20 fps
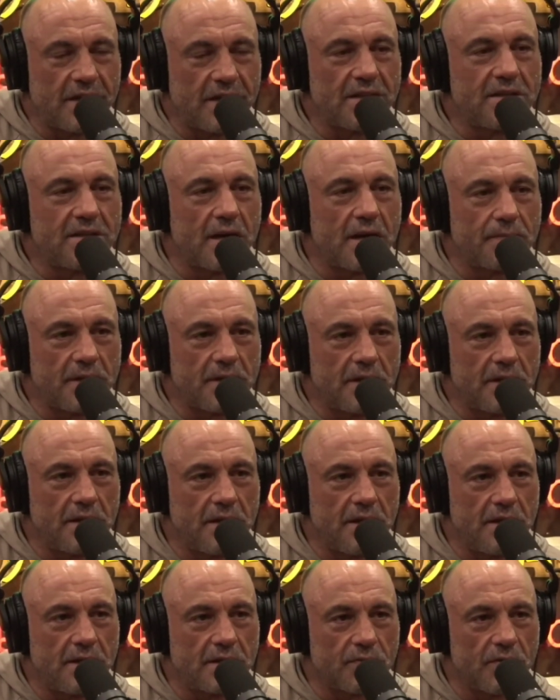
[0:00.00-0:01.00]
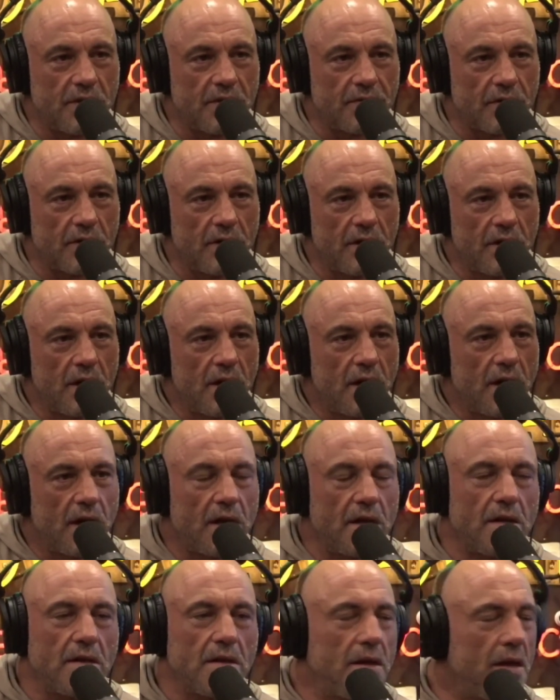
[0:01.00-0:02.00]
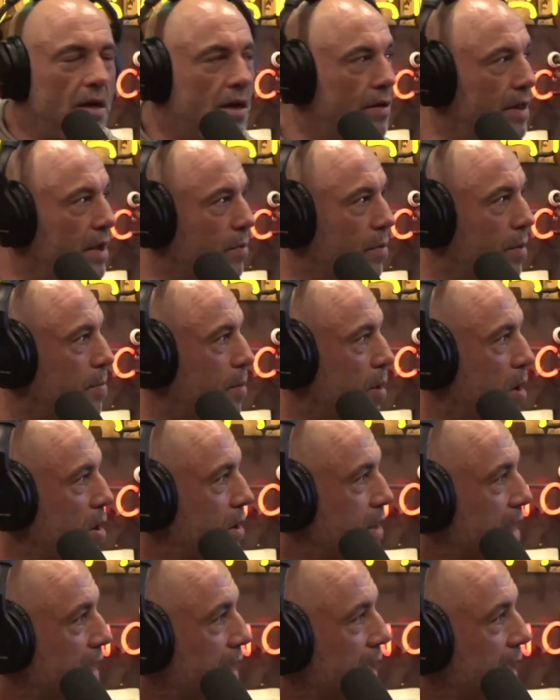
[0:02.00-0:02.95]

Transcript: They dumped it in the East River. And, they were balking